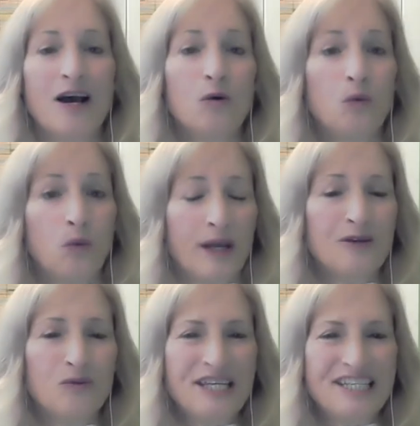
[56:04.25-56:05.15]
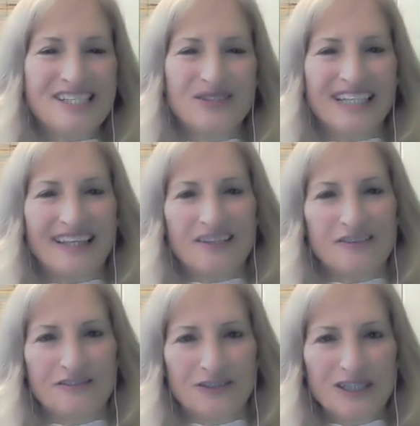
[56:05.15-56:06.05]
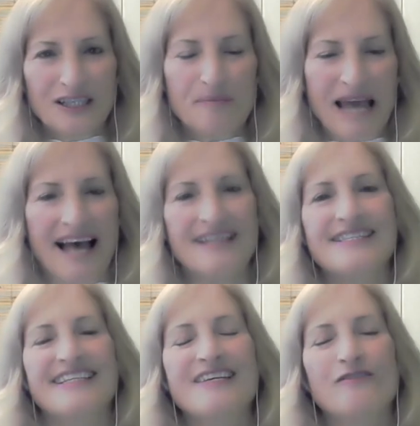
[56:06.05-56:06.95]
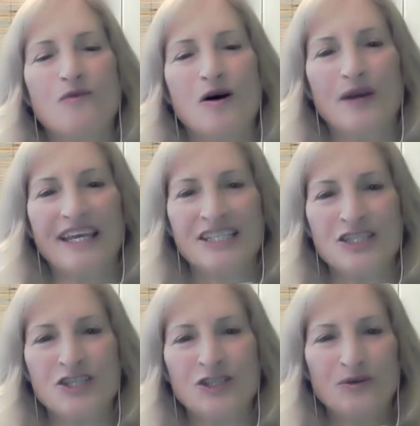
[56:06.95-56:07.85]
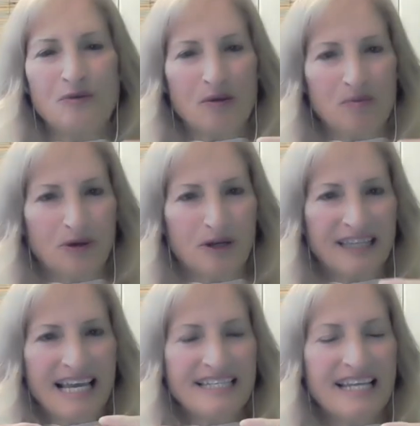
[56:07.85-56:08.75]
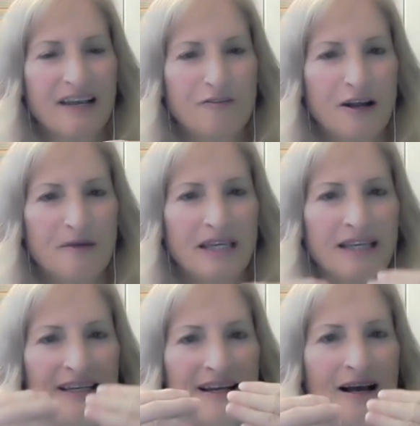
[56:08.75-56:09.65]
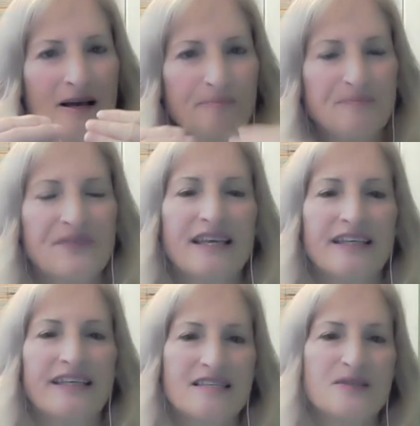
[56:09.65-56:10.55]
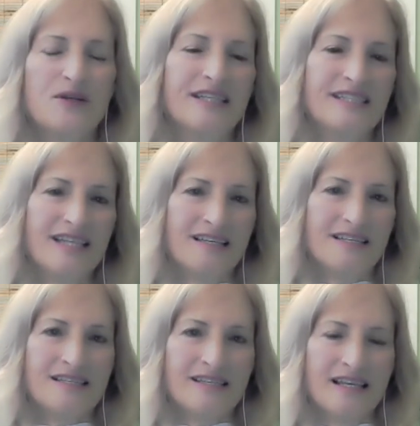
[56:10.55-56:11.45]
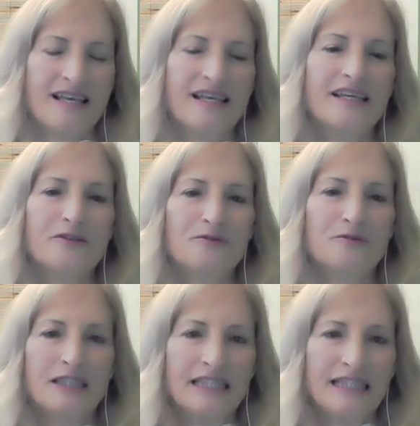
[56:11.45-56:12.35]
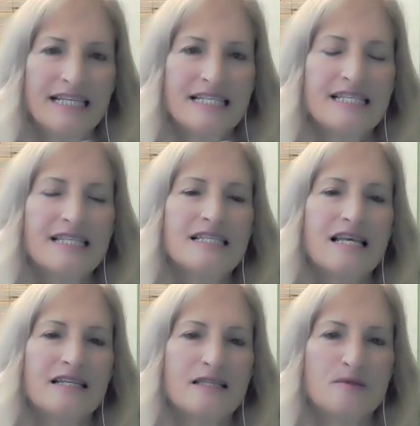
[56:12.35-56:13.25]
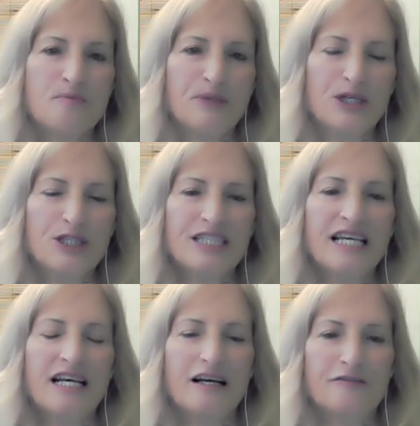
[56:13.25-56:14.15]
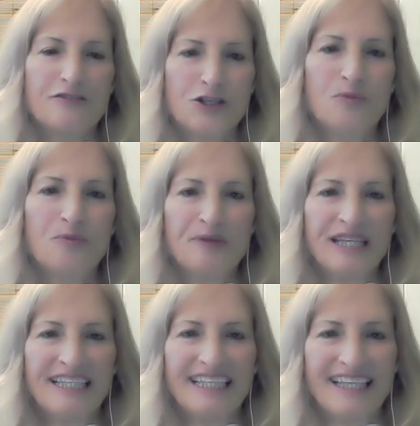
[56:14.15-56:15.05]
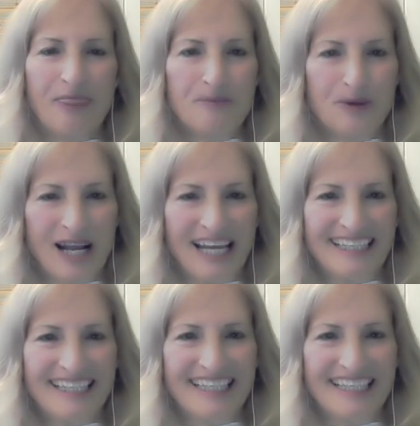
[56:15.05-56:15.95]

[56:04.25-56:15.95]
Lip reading: When we do it in the full capacity of what we can do and we bring that diaphragm in and up, guess what it does? It releases a spurt of dopamine in the brain.